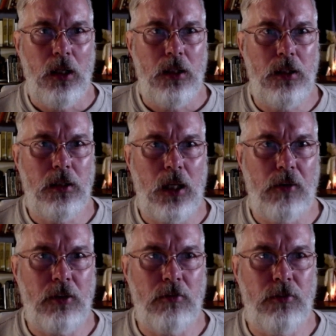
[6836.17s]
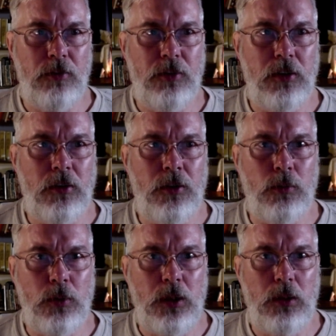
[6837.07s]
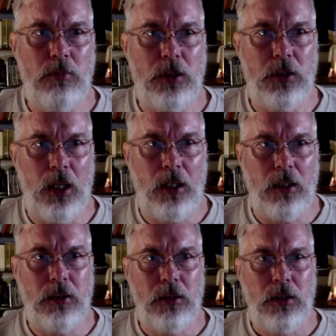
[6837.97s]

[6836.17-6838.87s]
he's having vivid dream states